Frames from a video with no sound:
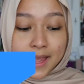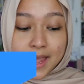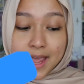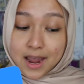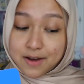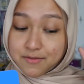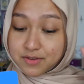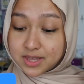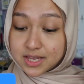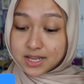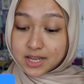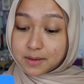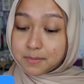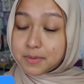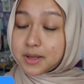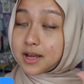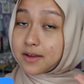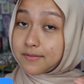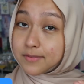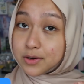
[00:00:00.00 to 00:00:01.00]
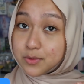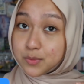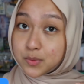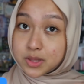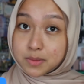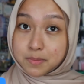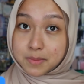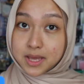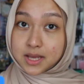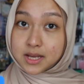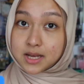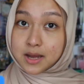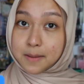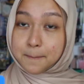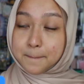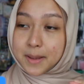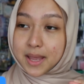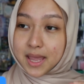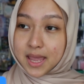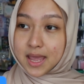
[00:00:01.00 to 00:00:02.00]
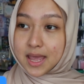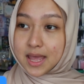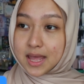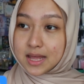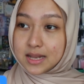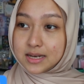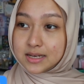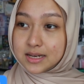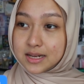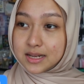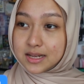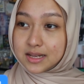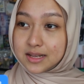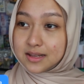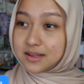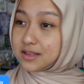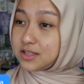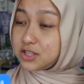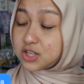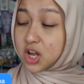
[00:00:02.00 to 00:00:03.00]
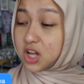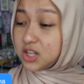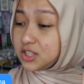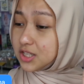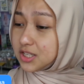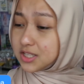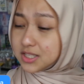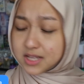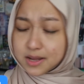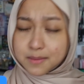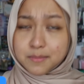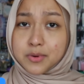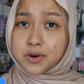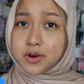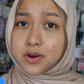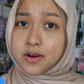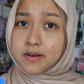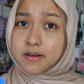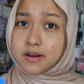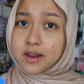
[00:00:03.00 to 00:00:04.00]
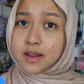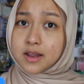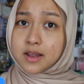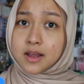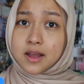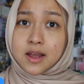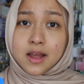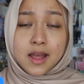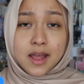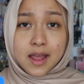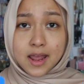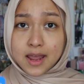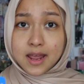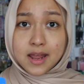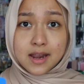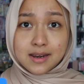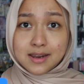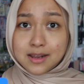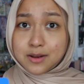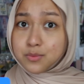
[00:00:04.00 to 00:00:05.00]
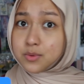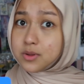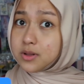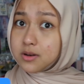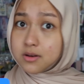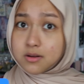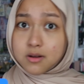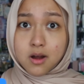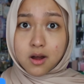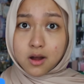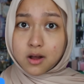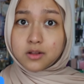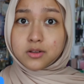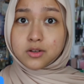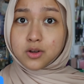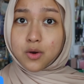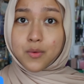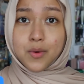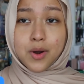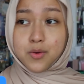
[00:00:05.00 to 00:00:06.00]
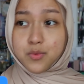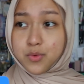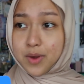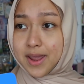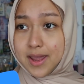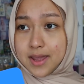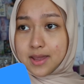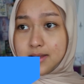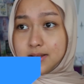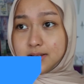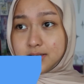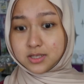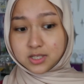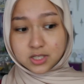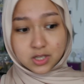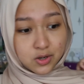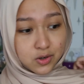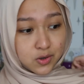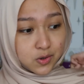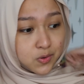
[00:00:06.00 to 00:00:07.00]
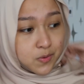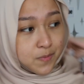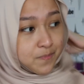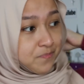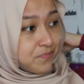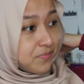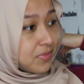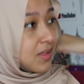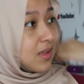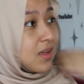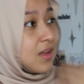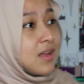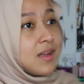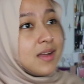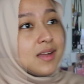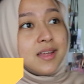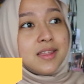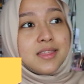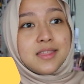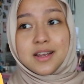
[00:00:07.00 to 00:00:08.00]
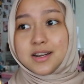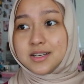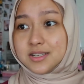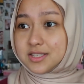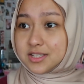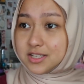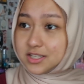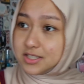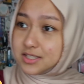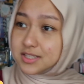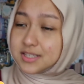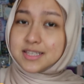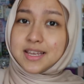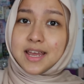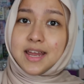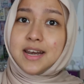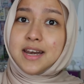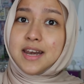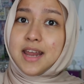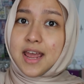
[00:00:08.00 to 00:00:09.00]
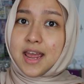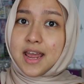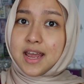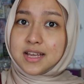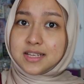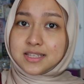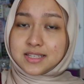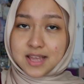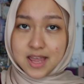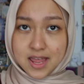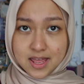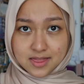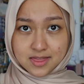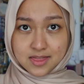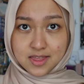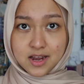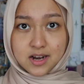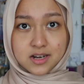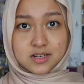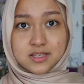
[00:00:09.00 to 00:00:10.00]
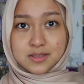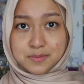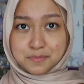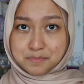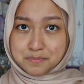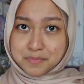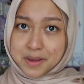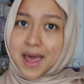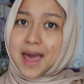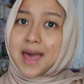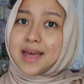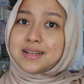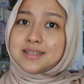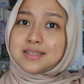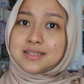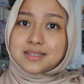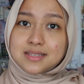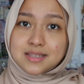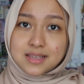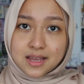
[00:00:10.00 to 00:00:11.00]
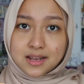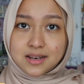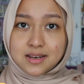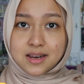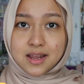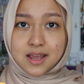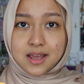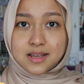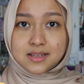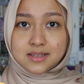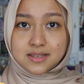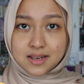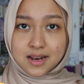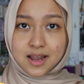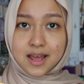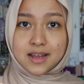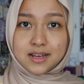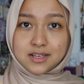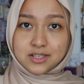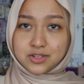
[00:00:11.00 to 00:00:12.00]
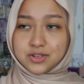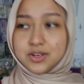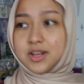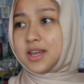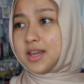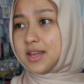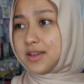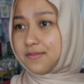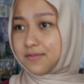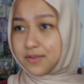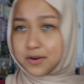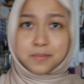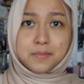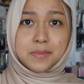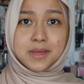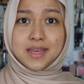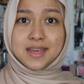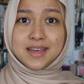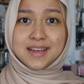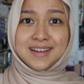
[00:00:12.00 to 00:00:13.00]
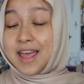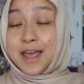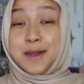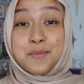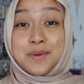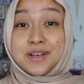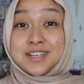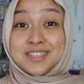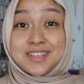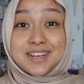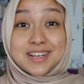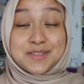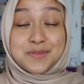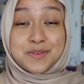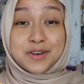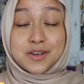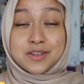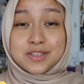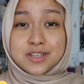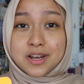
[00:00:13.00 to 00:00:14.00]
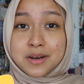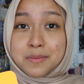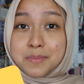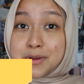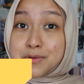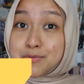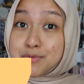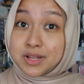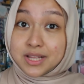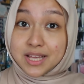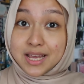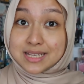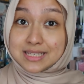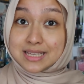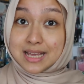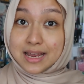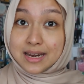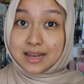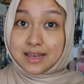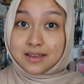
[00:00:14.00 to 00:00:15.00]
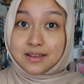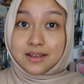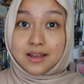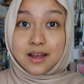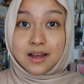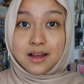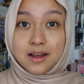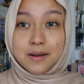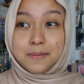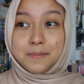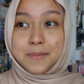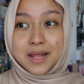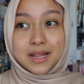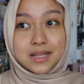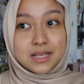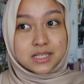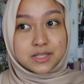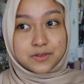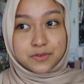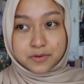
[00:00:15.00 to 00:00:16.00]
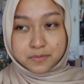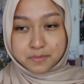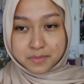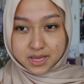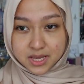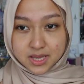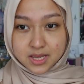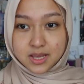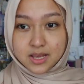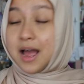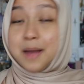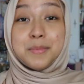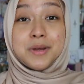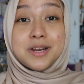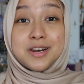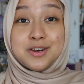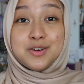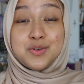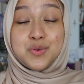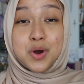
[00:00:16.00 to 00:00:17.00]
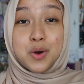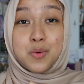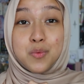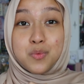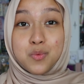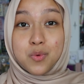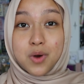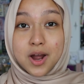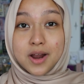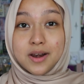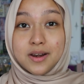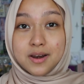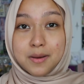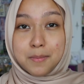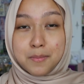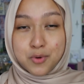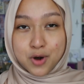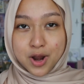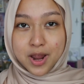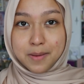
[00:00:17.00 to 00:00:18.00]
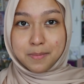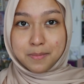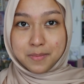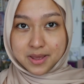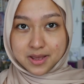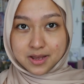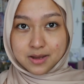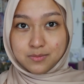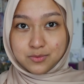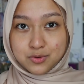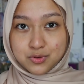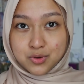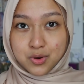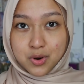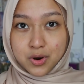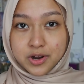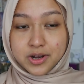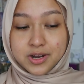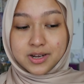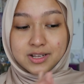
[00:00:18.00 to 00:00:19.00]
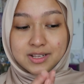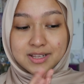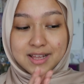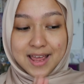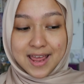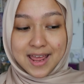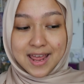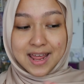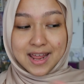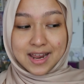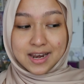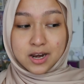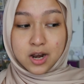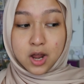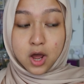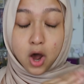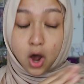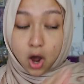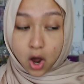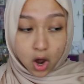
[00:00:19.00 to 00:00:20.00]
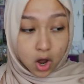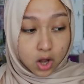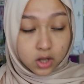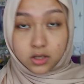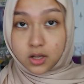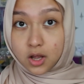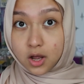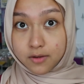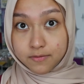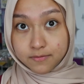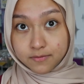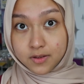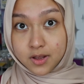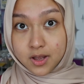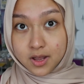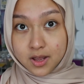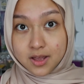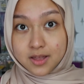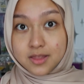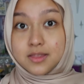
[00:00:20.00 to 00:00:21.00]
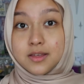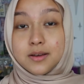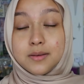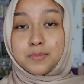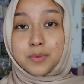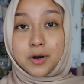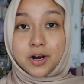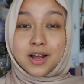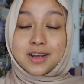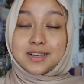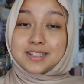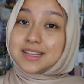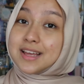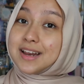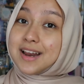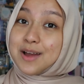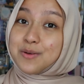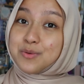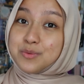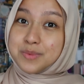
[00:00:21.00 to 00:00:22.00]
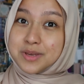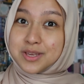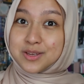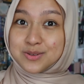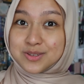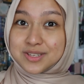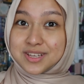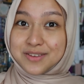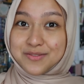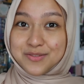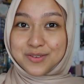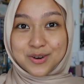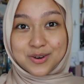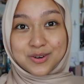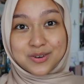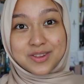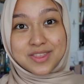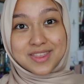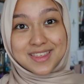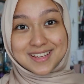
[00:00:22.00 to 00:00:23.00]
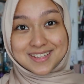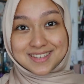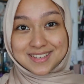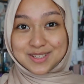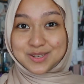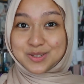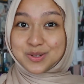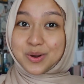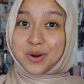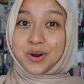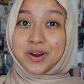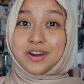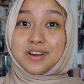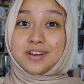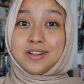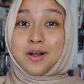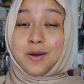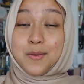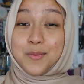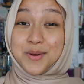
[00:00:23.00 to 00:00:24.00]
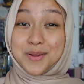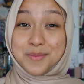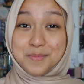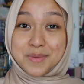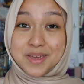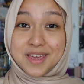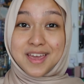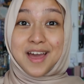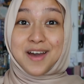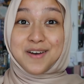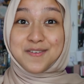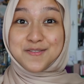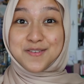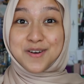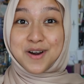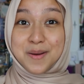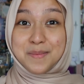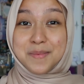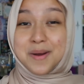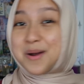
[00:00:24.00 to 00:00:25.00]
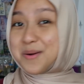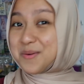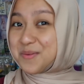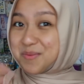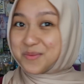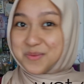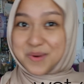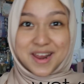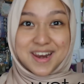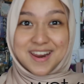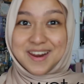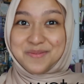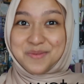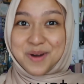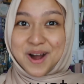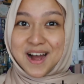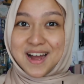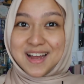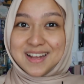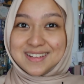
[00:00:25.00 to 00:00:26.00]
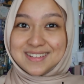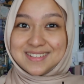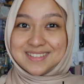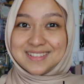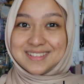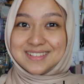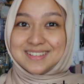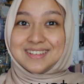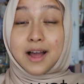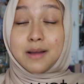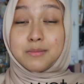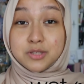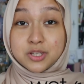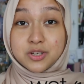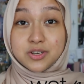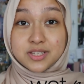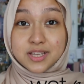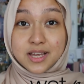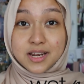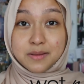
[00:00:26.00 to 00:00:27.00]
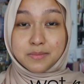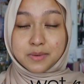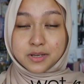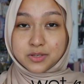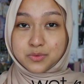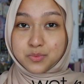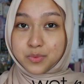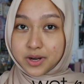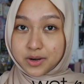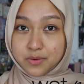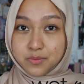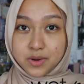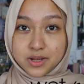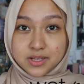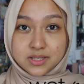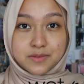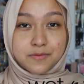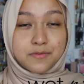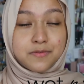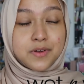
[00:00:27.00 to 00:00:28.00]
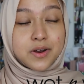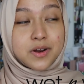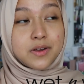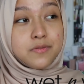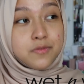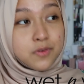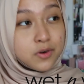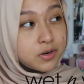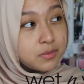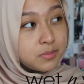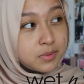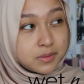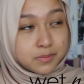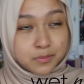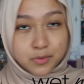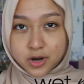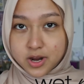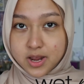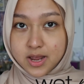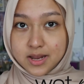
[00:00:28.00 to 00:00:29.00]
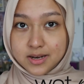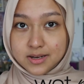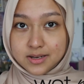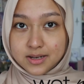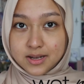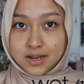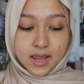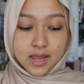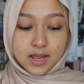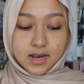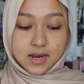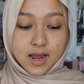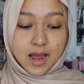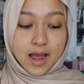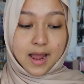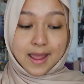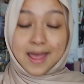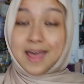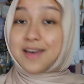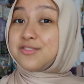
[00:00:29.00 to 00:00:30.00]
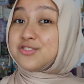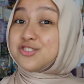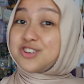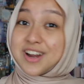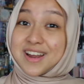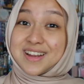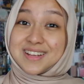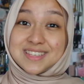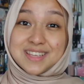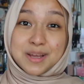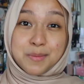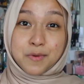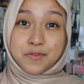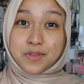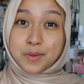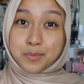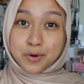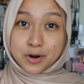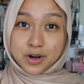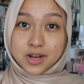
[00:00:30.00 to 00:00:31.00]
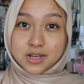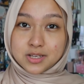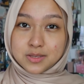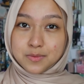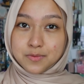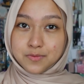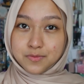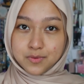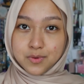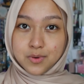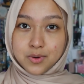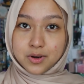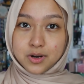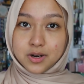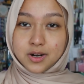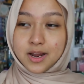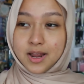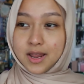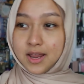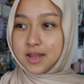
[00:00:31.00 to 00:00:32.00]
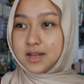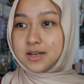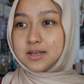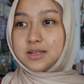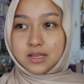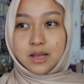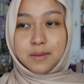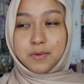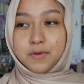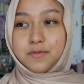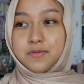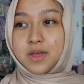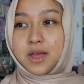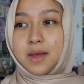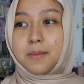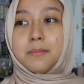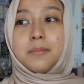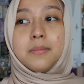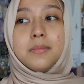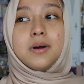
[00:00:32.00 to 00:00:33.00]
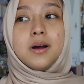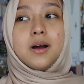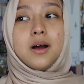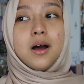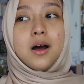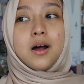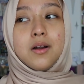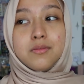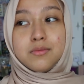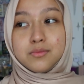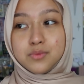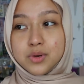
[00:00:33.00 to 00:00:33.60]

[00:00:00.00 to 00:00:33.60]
Everything can be covered with makeup and it's all just temporary and it will all go away. So there's good skin days and there's bad skin days like today for me. Anyways, today's video is gonna be really exciting, at least for me. I'm gonna do a one brand makeup tutorial and all of the products that I will be using for this tutorial will be from Wet n Wild. I'm so excited because Wet n Wild is a very affordable brand and I have tried some of their products before and some of them are